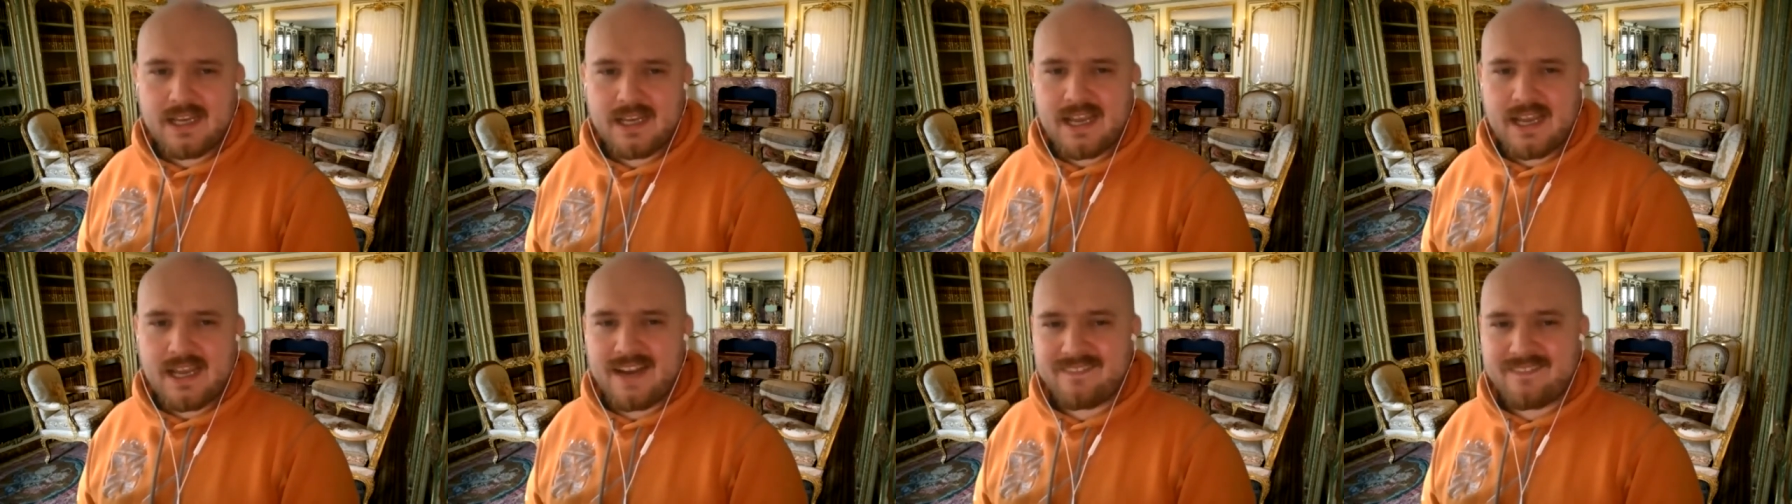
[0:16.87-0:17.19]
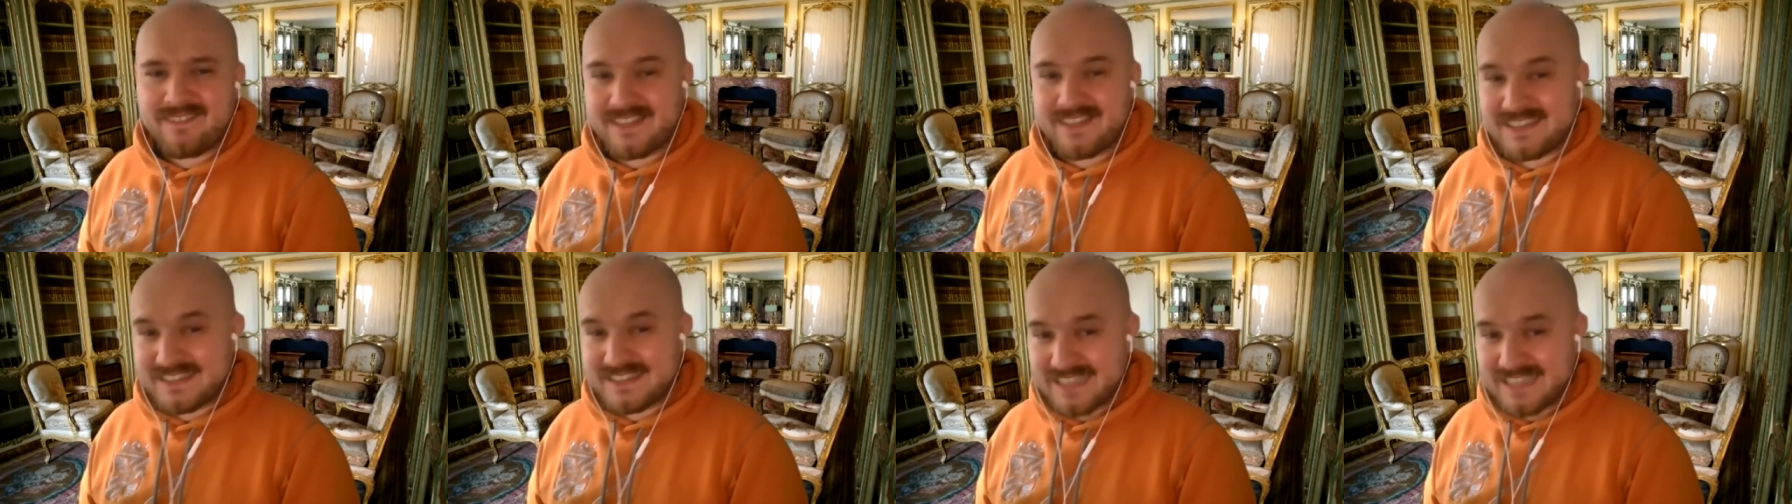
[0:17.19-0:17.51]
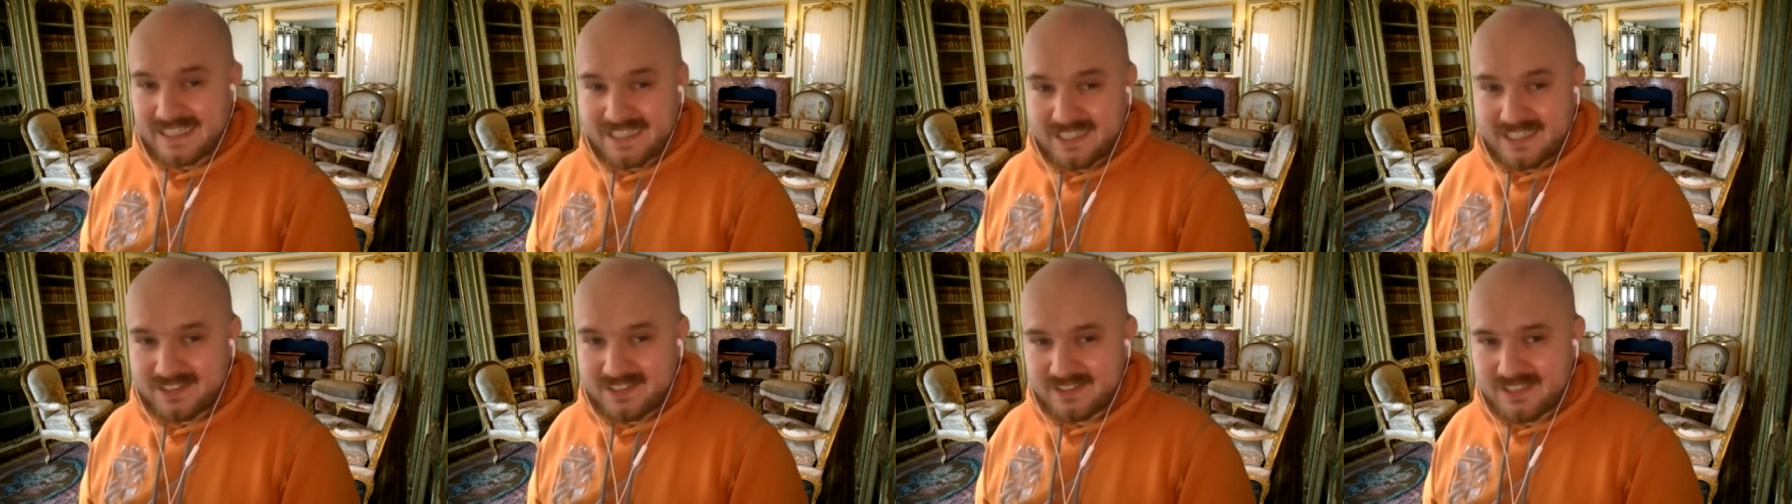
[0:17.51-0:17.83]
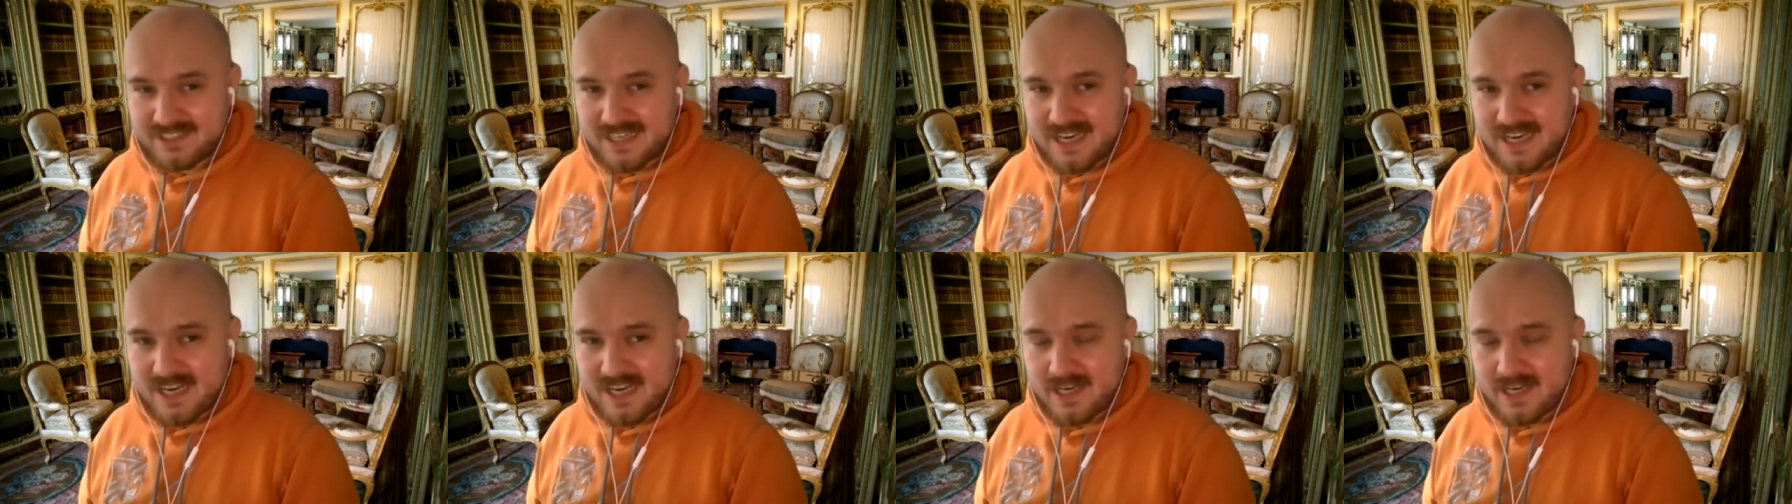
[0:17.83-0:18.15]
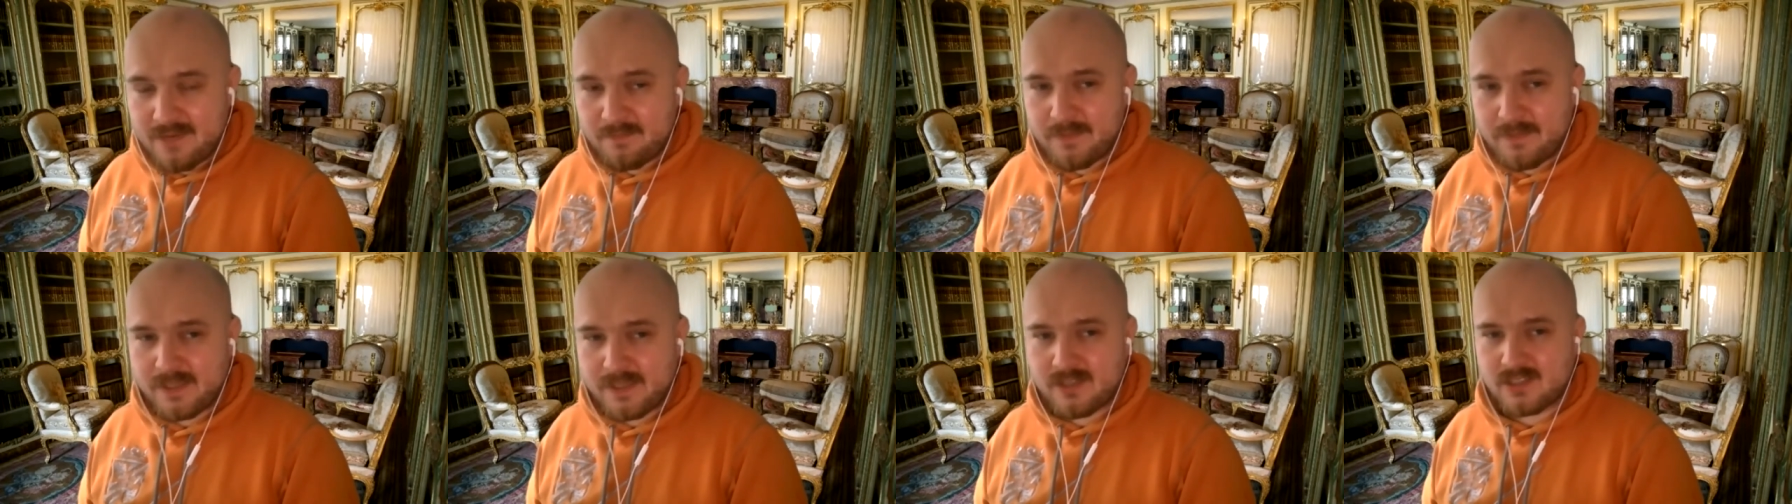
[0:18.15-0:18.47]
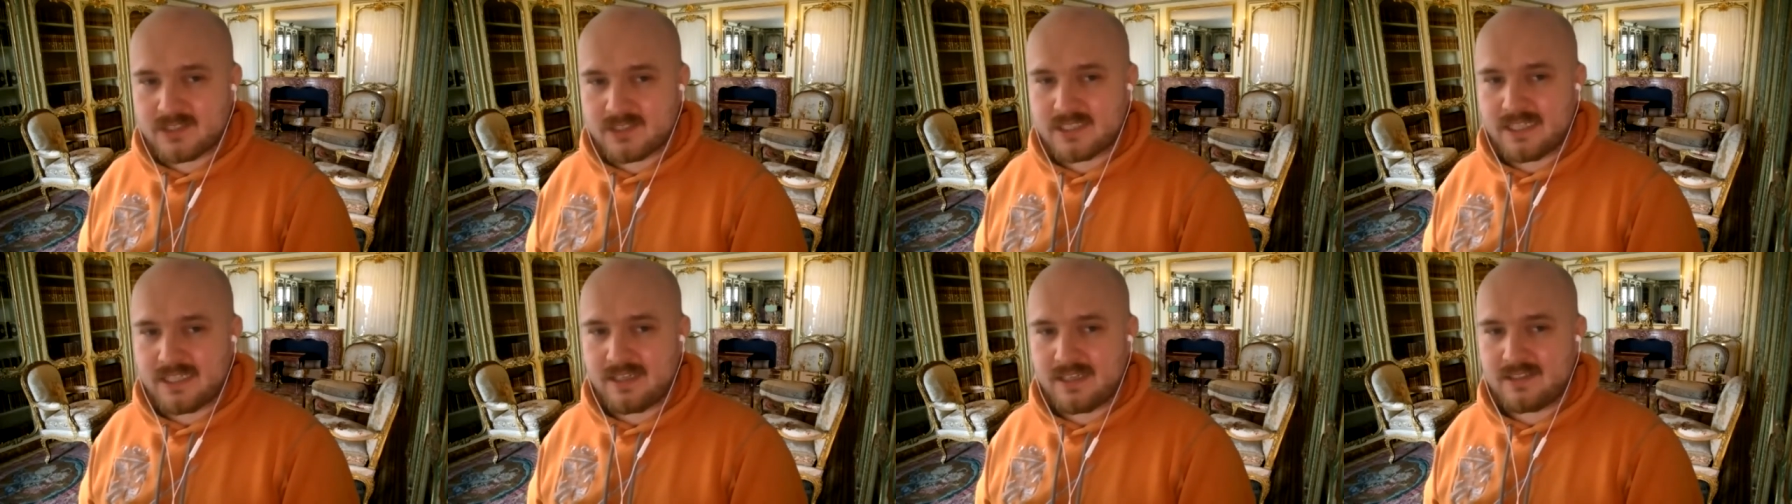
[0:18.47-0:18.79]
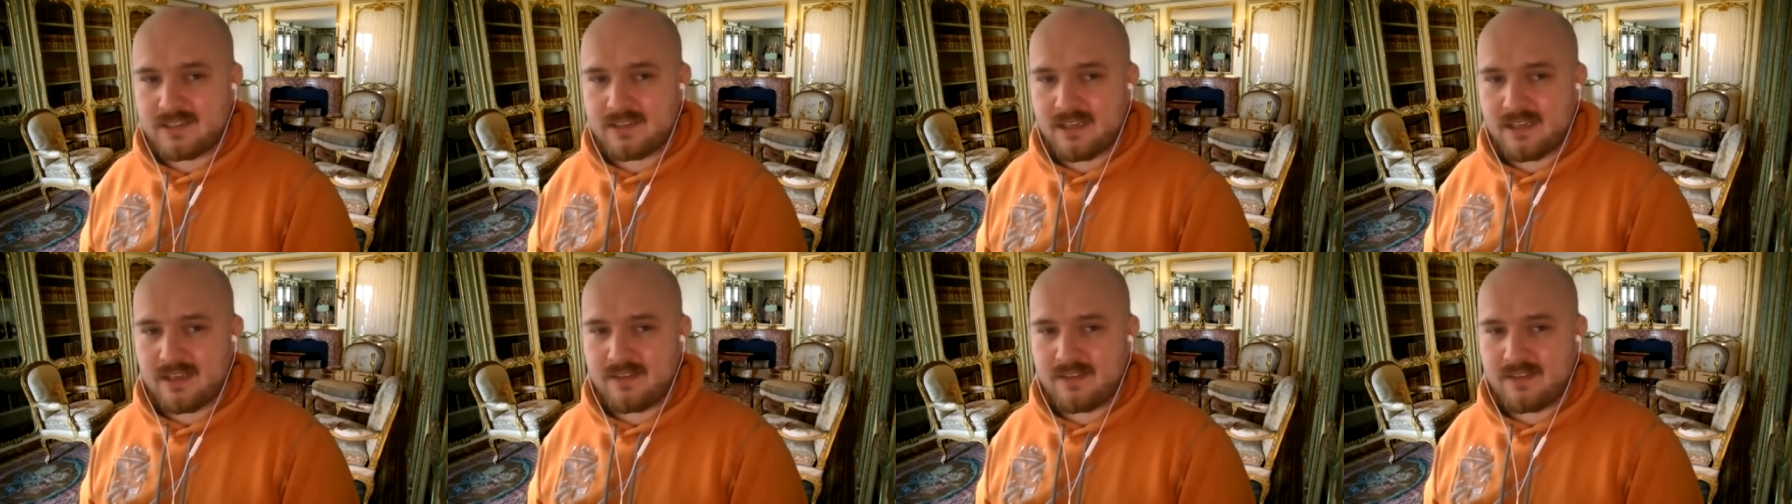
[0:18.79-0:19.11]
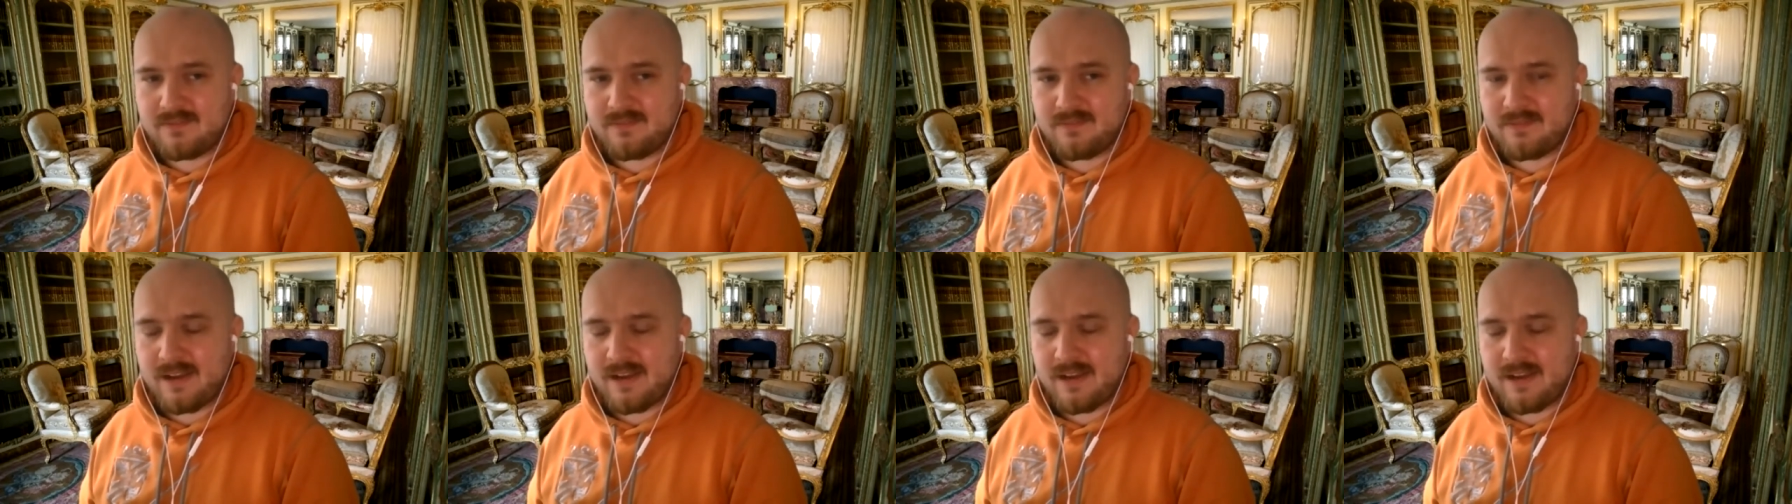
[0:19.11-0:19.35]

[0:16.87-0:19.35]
every second day because and uh,